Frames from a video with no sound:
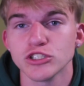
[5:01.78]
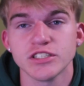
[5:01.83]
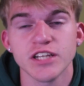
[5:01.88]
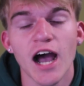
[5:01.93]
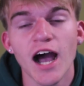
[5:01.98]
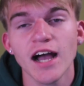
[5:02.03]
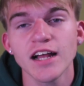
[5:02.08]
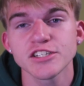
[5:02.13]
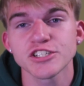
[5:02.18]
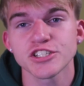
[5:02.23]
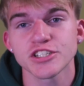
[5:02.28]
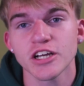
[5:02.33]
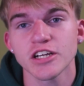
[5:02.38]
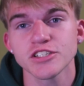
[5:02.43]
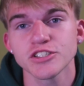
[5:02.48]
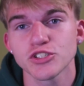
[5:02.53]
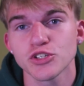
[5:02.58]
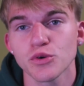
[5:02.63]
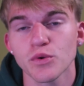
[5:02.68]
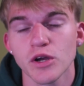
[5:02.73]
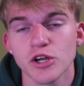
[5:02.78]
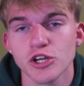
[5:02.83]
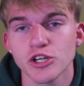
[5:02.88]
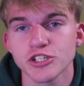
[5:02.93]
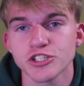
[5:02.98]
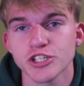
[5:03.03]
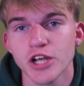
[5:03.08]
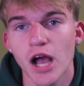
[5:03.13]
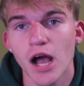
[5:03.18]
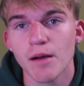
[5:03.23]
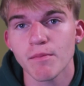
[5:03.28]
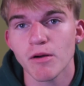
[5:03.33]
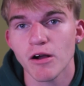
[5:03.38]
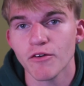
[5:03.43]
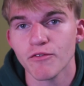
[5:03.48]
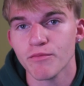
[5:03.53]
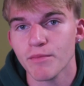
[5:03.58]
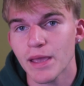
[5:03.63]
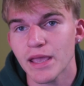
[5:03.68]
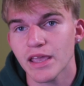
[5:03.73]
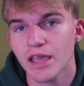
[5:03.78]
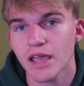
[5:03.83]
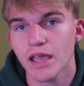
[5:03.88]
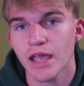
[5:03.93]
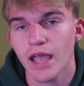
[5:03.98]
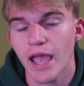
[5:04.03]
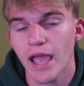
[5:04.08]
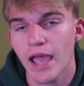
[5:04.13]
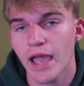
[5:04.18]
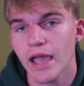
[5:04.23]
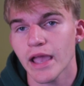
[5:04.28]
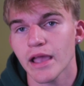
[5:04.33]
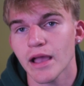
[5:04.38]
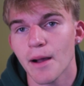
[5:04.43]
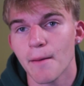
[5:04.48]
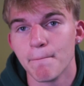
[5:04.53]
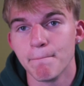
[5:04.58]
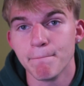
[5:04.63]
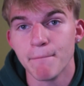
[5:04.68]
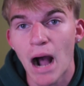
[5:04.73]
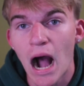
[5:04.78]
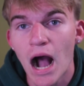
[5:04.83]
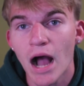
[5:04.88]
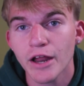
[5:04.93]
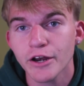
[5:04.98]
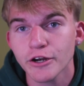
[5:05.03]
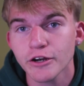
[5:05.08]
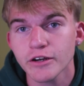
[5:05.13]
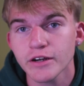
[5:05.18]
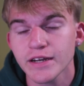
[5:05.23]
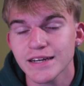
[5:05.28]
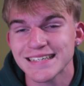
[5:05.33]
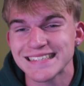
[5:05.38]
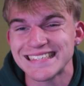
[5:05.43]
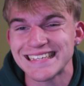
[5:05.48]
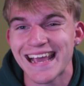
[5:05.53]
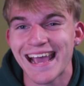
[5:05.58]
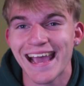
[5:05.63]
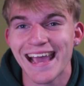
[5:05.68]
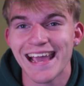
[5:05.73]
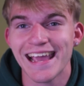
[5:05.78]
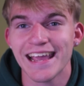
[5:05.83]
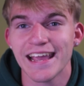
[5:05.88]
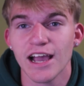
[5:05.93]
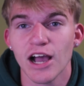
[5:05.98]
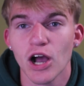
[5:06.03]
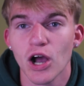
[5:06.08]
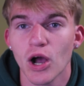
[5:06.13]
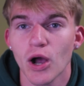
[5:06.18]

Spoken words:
Dodge does do a good job of making a modern day,